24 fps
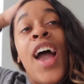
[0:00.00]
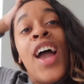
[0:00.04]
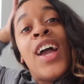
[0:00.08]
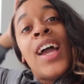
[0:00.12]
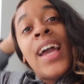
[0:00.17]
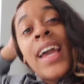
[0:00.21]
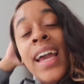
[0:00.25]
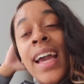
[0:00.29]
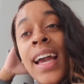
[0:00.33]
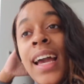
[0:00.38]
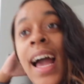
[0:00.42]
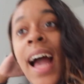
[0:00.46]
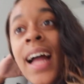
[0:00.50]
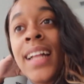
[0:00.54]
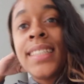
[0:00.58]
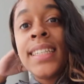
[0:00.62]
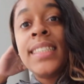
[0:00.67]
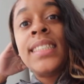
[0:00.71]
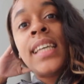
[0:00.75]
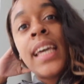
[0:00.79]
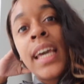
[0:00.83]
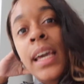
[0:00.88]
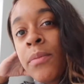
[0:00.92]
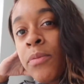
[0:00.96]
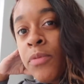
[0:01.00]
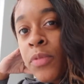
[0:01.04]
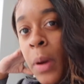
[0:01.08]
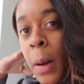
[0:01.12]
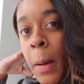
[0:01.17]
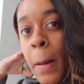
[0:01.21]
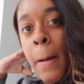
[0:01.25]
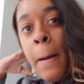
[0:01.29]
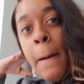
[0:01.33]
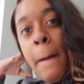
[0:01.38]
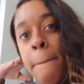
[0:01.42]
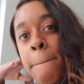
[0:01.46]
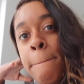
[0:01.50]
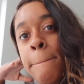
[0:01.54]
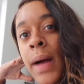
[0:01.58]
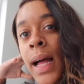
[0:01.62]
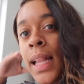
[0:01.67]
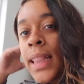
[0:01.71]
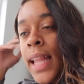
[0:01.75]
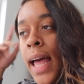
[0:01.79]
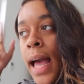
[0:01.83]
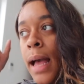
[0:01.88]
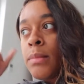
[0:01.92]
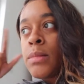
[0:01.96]
And I just came from my
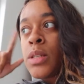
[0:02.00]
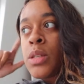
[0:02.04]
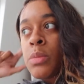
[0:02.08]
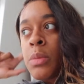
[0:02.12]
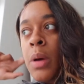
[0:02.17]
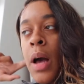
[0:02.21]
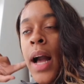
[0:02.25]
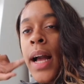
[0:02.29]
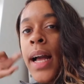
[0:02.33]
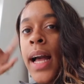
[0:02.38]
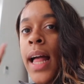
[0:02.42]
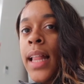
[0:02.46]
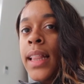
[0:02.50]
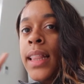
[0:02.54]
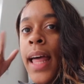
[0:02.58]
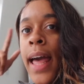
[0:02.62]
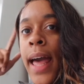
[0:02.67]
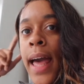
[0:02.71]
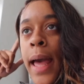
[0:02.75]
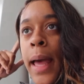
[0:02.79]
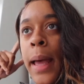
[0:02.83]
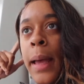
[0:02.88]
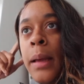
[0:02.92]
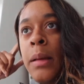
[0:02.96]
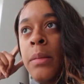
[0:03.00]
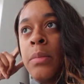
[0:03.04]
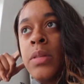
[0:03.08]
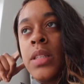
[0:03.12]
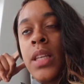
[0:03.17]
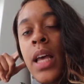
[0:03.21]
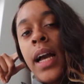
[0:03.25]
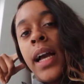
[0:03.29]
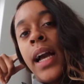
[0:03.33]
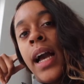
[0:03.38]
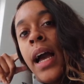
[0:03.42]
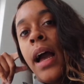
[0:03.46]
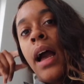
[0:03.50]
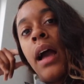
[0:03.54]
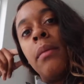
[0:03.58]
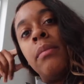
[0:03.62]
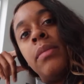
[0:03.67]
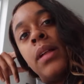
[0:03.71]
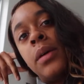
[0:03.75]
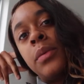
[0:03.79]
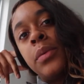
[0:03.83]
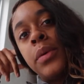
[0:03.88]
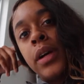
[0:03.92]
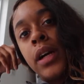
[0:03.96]
labs as well. I got labs, I got
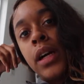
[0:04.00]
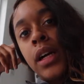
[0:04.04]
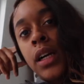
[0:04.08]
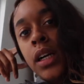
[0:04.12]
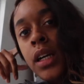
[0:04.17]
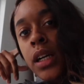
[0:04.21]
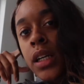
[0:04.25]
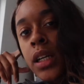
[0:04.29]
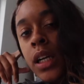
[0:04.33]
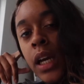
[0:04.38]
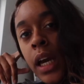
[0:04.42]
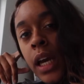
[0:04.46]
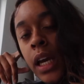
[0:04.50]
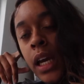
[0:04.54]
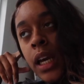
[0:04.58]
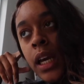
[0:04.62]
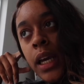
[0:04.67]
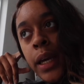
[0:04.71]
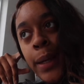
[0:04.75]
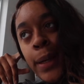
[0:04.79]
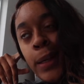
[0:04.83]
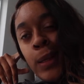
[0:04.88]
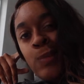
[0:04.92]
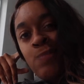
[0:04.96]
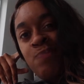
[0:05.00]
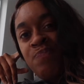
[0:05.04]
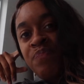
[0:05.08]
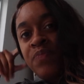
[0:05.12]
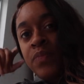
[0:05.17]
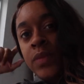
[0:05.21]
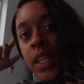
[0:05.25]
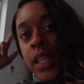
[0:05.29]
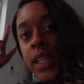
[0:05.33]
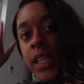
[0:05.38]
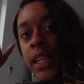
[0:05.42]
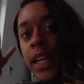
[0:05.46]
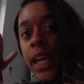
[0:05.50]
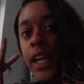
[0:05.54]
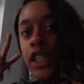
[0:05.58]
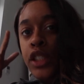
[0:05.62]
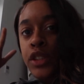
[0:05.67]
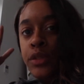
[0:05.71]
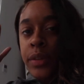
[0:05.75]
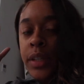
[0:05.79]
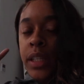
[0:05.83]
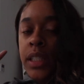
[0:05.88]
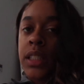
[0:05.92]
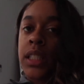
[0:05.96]
blood work, and they did
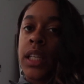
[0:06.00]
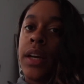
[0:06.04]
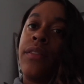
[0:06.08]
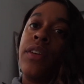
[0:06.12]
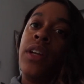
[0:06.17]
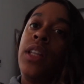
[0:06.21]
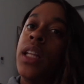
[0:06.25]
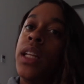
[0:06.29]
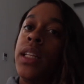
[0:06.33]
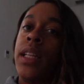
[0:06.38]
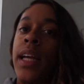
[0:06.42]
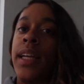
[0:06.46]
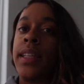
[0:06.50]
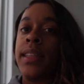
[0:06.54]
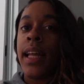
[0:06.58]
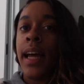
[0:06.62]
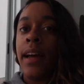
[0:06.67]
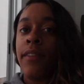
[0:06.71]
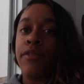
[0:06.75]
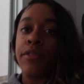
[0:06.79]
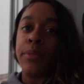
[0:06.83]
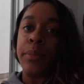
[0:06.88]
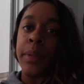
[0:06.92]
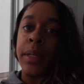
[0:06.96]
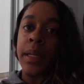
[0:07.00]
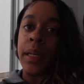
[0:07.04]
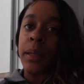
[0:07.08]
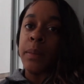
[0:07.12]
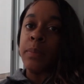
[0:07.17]
x-rays and everything like that for me.